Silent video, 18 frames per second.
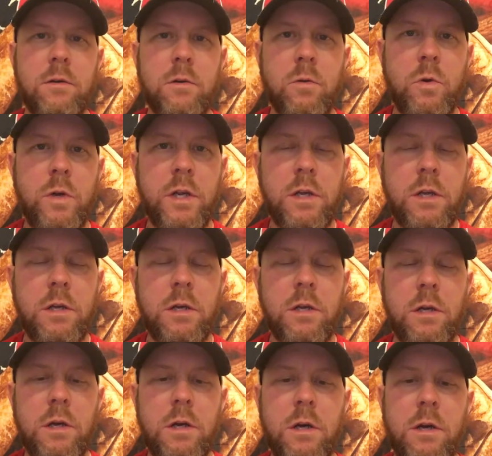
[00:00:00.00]
quick
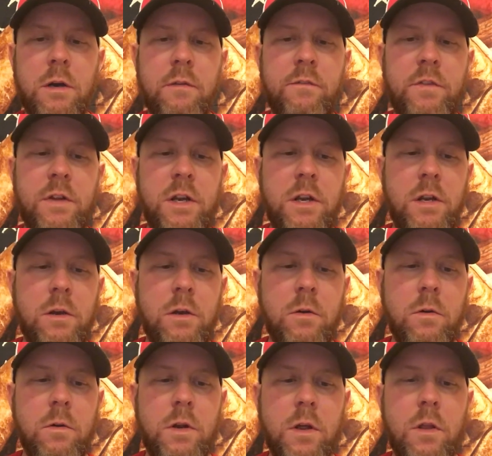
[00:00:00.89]
uh,
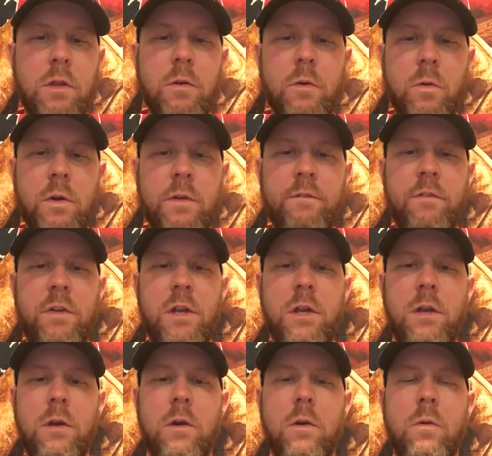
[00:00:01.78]
video, another quick
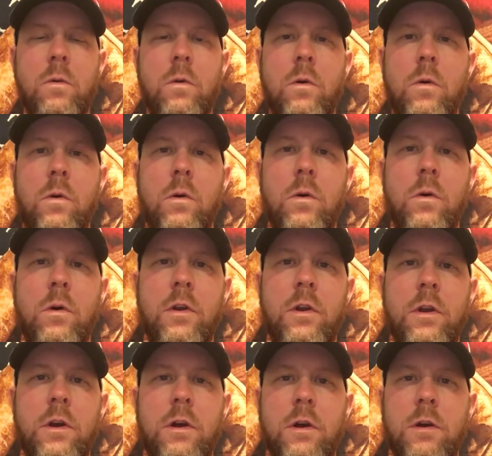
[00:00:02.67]
video on
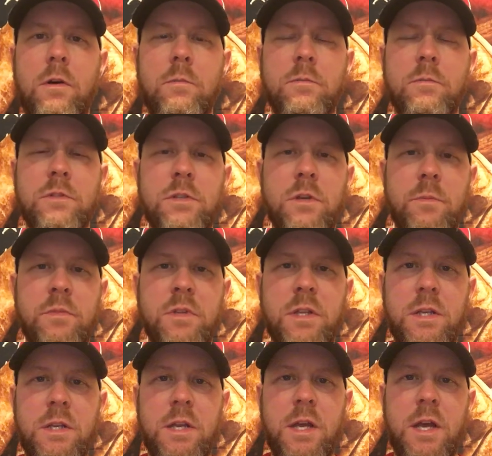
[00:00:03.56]
um,
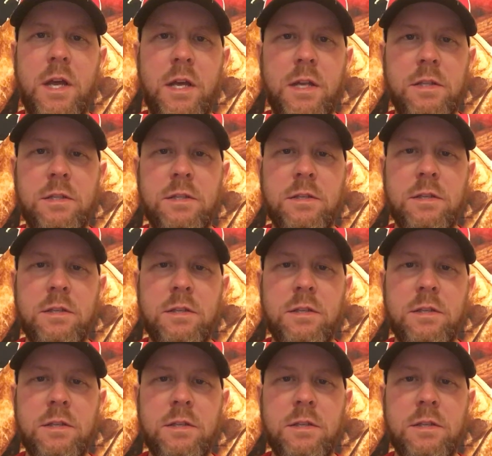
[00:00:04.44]
something that